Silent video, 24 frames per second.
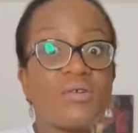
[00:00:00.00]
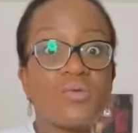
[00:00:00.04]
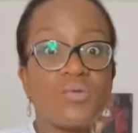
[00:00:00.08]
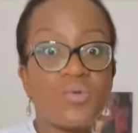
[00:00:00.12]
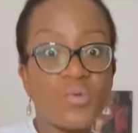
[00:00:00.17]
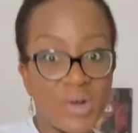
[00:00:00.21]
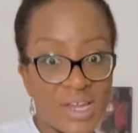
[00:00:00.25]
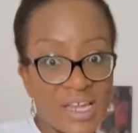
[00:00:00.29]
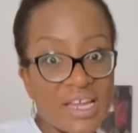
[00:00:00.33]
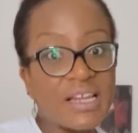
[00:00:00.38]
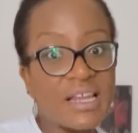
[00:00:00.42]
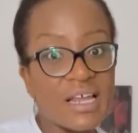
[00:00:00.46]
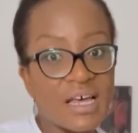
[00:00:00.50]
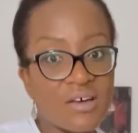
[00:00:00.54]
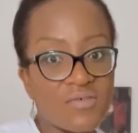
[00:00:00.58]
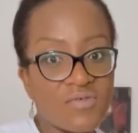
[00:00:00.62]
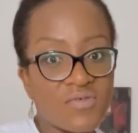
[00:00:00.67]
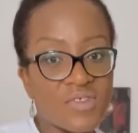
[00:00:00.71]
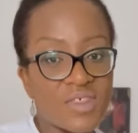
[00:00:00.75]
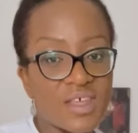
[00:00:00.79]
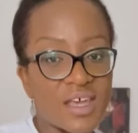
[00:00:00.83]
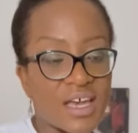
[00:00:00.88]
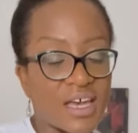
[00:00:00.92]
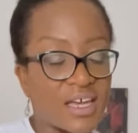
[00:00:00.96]
We
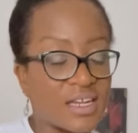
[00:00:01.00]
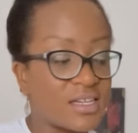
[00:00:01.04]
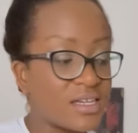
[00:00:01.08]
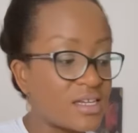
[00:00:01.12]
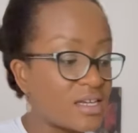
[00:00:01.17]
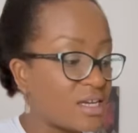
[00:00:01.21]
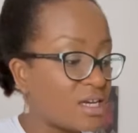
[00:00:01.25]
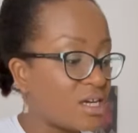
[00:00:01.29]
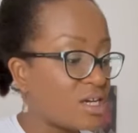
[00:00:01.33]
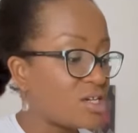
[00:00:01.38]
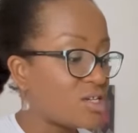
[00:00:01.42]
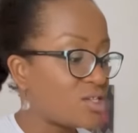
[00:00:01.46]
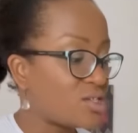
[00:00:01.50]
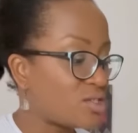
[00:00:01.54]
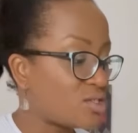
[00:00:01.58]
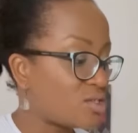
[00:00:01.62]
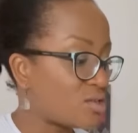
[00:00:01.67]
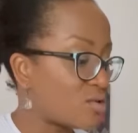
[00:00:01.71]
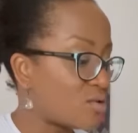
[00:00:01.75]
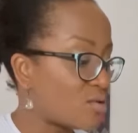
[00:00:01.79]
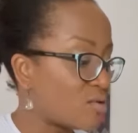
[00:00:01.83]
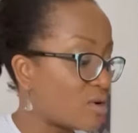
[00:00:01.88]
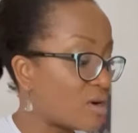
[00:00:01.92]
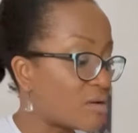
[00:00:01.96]
love that.
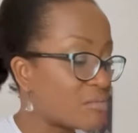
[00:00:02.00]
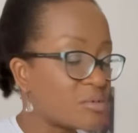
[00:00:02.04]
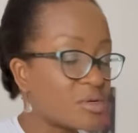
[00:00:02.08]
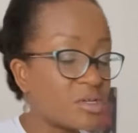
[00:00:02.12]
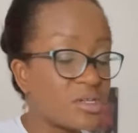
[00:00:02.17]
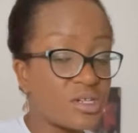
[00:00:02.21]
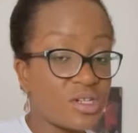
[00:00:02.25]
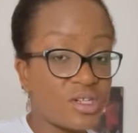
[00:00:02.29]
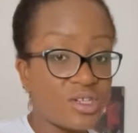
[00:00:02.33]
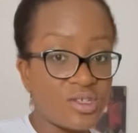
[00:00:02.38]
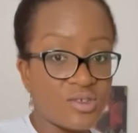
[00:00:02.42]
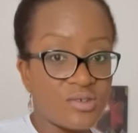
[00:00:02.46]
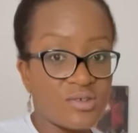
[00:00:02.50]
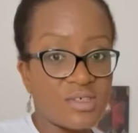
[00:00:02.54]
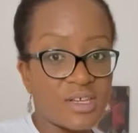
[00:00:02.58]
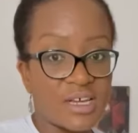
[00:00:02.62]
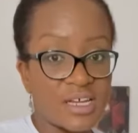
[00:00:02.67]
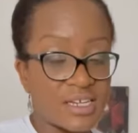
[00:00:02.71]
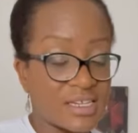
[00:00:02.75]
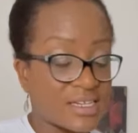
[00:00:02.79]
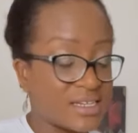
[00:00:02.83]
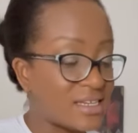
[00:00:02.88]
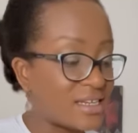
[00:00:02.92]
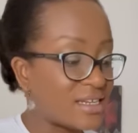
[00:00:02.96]
So I'm going to do
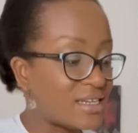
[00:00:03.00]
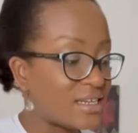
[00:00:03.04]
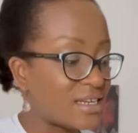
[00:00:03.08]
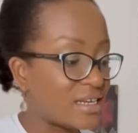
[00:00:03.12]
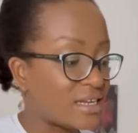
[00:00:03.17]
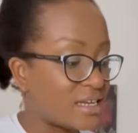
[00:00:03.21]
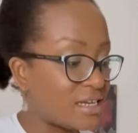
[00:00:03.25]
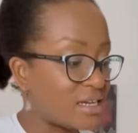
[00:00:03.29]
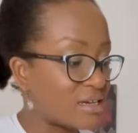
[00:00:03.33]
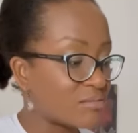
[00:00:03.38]
that today.